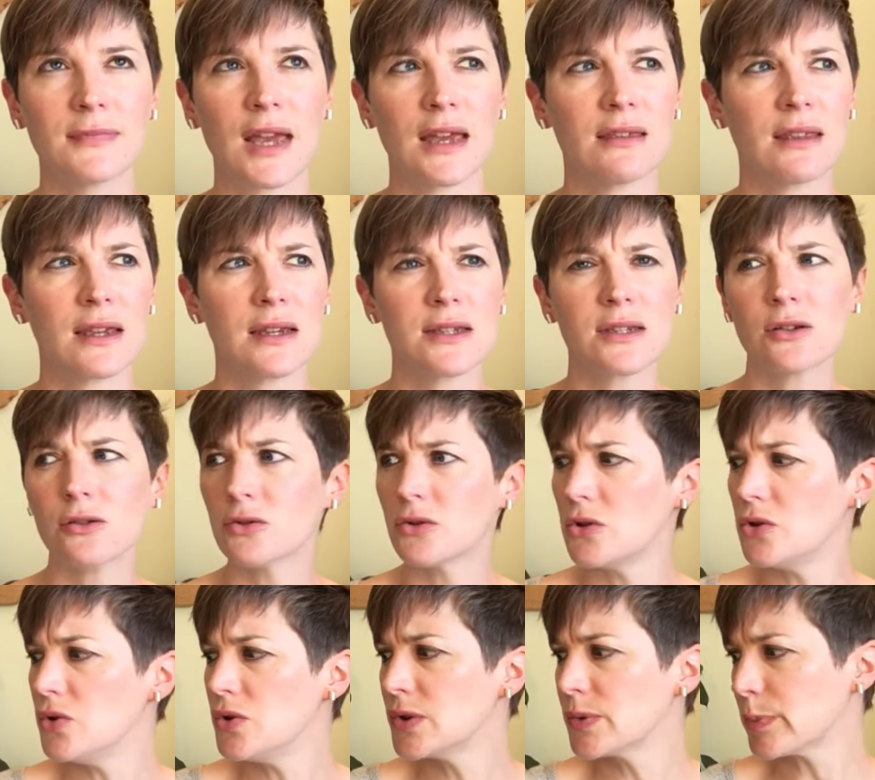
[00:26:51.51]
I think it's
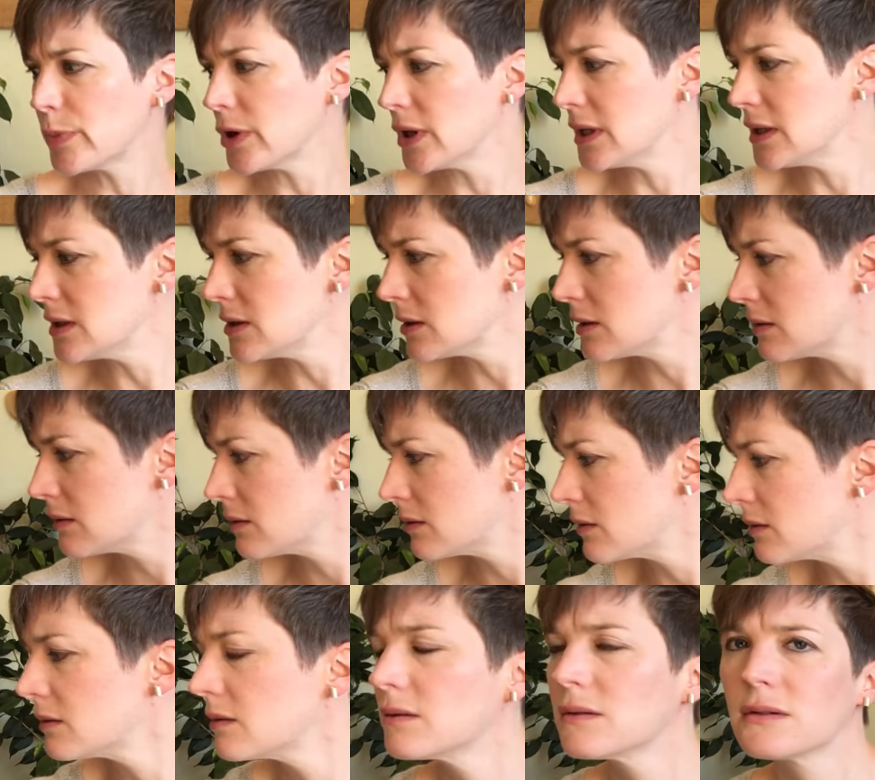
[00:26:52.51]
called Newsprint
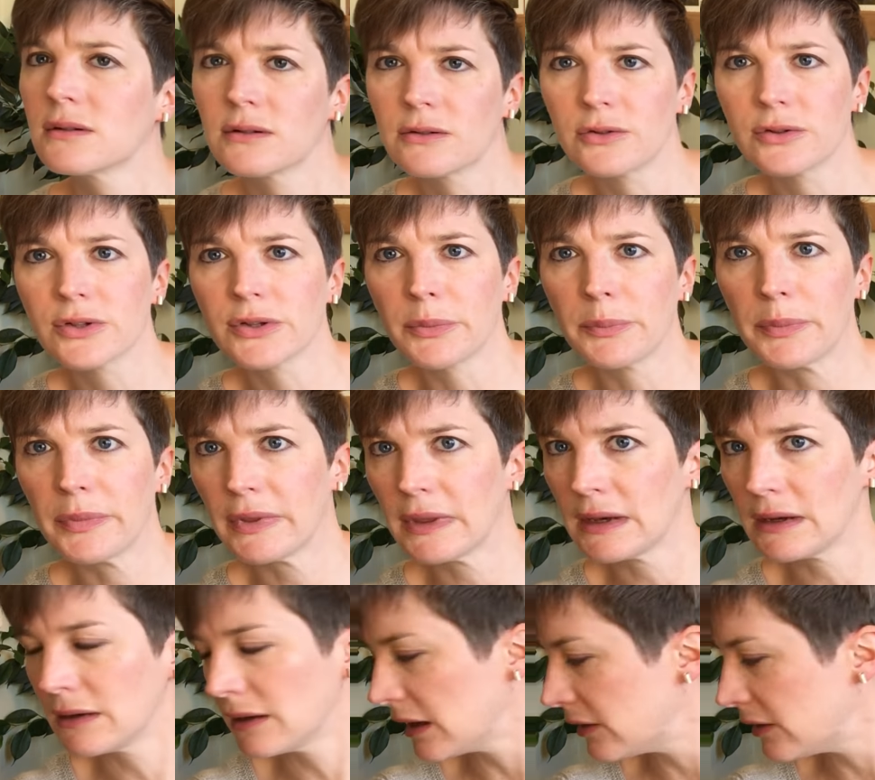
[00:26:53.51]
or something.